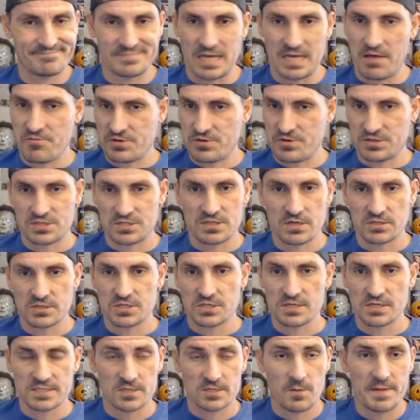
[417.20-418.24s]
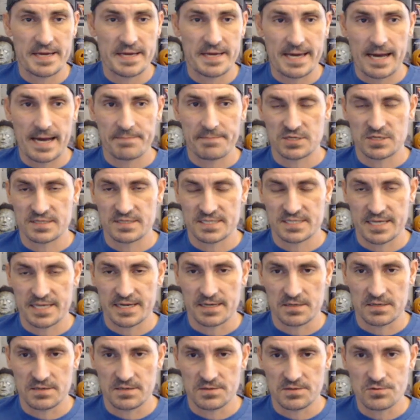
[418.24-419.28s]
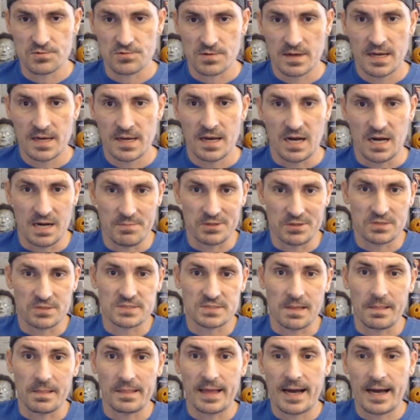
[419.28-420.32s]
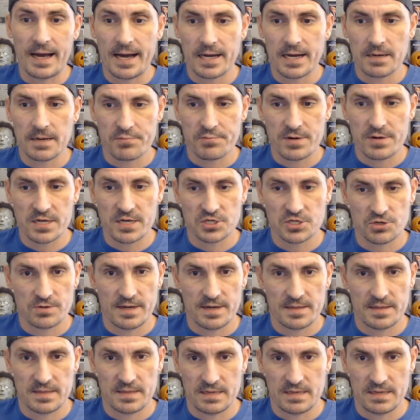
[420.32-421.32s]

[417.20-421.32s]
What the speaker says: there's just so many options they can do. But there's a lot of pressure on them